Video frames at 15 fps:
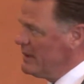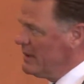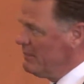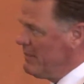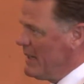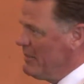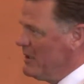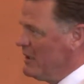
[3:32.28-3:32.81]

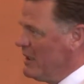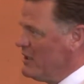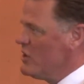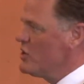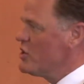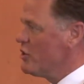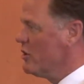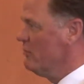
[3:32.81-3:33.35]
maybe a
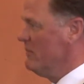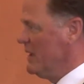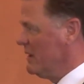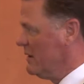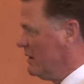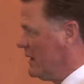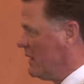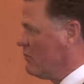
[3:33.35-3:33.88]
discernment.
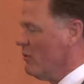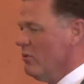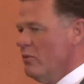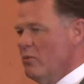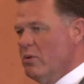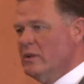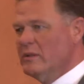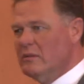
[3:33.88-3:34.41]
Like,
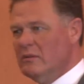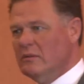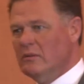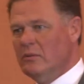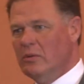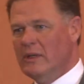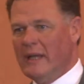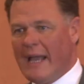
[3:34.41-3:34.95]
well,
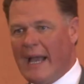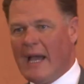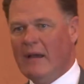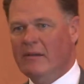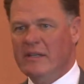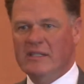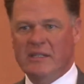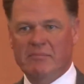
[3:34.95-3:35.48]
how
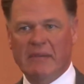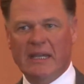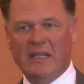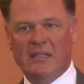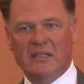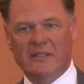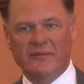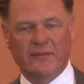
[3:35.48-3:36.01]
does it make a
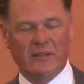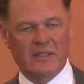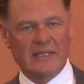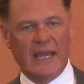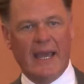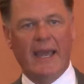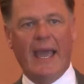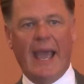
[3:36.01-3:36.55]
difference?
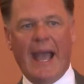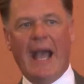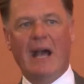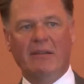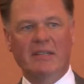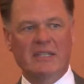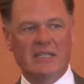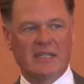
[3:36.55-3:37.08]
How
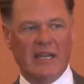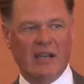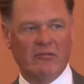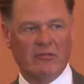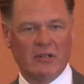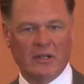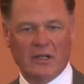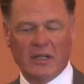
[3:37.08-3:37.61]
does that
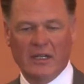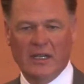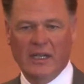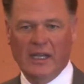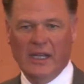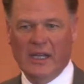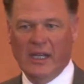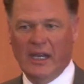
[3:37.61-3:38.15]
work?
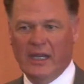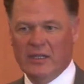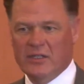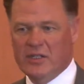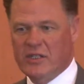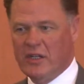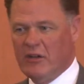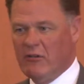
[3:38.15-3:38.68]
And
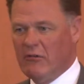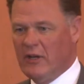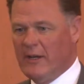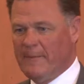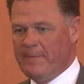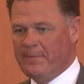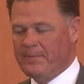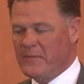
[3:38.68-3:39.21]
so
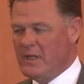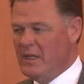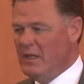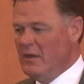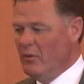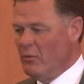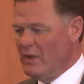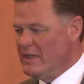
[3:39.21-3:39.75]

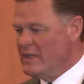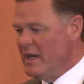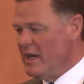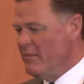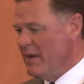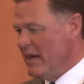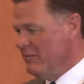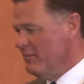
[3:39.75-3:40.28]
one
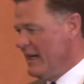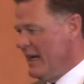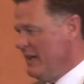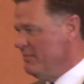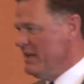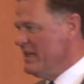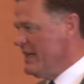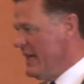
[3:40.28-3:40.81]
time I
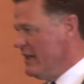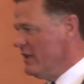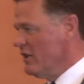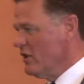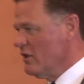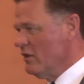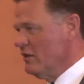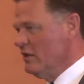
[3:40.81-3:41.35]
had been dating a
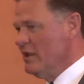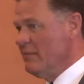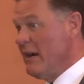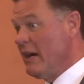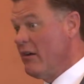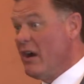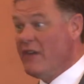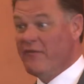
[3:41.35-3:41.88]
girl that my
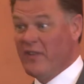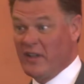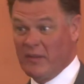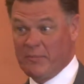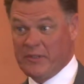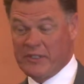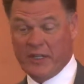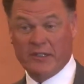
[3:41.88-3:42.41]
grandfather
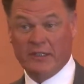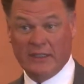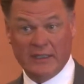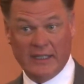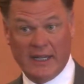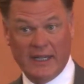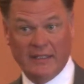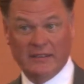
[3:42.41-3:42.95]
particularly
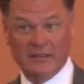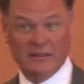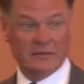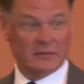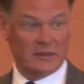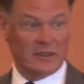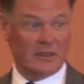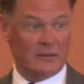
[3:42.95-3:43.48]
liked,
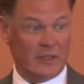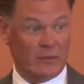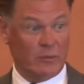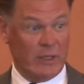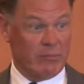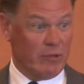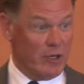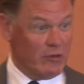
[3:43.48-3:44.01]
and
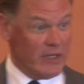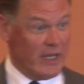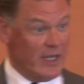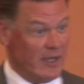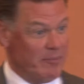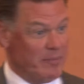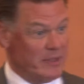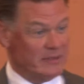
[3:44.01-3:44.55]
we broke
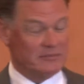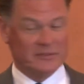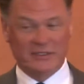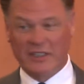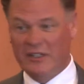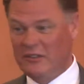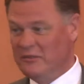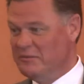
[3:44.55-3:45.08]
up. And
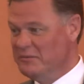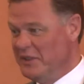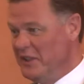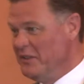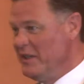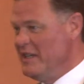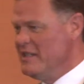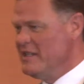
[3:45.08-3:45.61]
so,
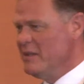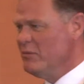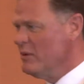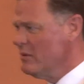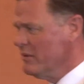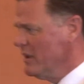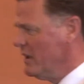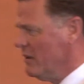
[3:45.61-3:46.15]
he said,
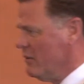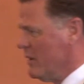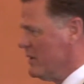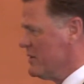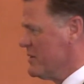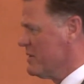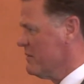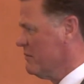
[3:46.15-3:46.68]
well,
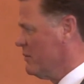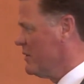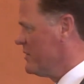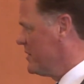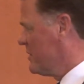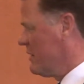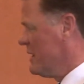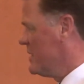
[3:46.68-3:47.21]
where's
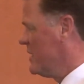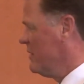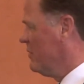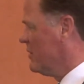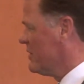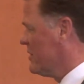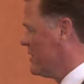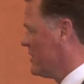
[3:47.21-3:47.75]
Tracy?
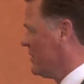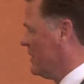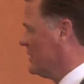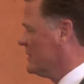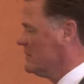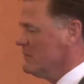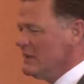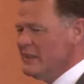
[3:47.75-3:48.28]
Where's this girl?
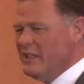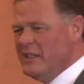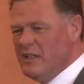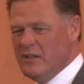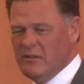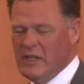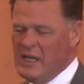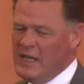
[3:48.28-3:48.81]
I said,
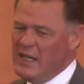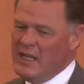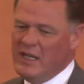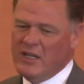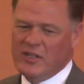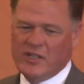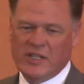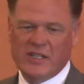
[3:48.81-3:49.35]
well,
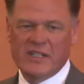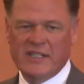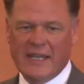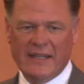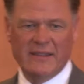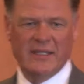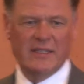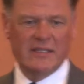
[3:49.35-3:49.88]
she just
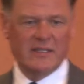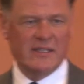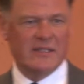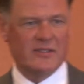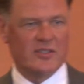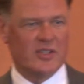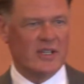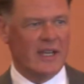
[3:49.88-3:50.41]
had this
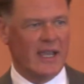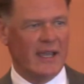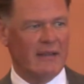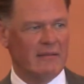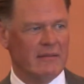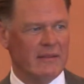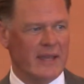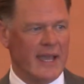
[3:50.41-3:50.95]
and she had
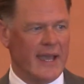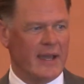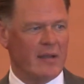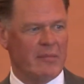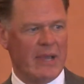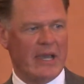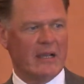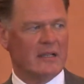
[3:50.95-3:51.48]
that
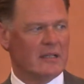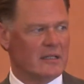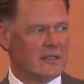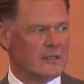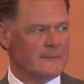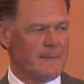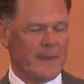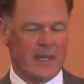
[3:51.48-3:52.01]
about
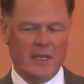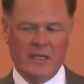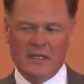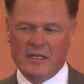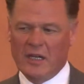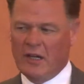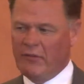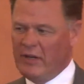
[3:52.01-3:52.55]
her. And
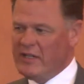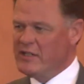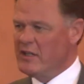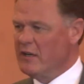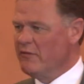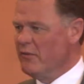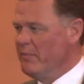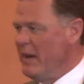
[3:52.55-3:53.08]
so he reached
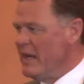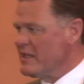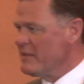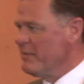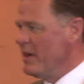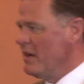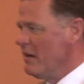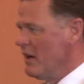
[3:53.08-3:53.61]
over and pats
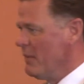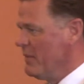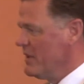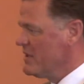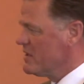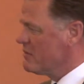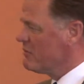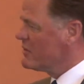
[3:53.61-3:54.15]
my arm and
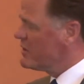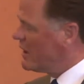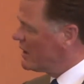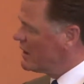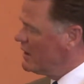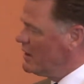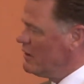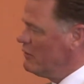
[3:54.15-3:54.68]
he says, well,
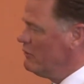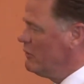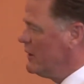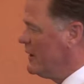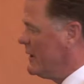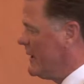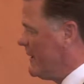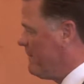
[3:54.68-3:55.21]
Chuck,
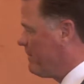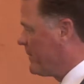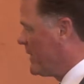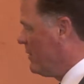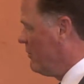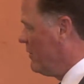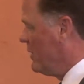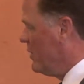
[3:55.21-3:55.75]

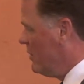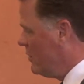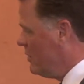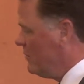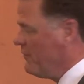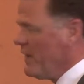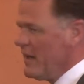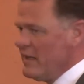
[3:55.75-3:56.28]
when you do
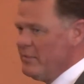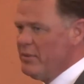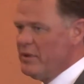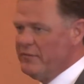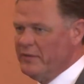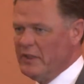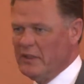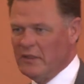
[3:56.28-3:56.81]
find the
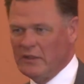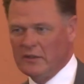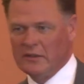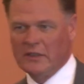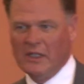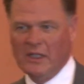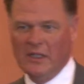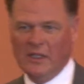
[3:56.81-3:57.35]
perfect girl,
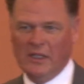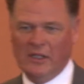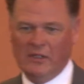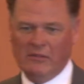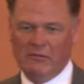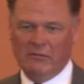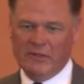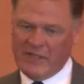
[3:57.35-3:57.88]

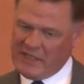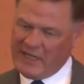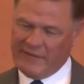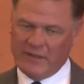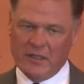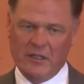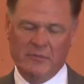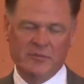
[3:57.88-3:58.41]
we just have
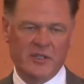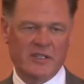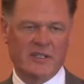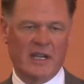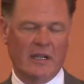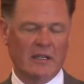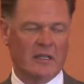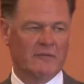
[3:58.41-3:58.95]
to hope she's
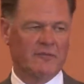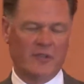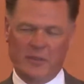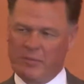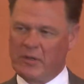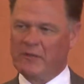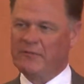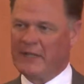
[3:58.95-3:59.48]
not looking for the
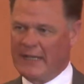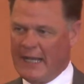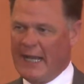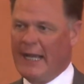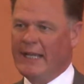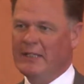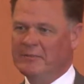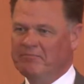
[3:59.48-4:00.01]
perfect guy,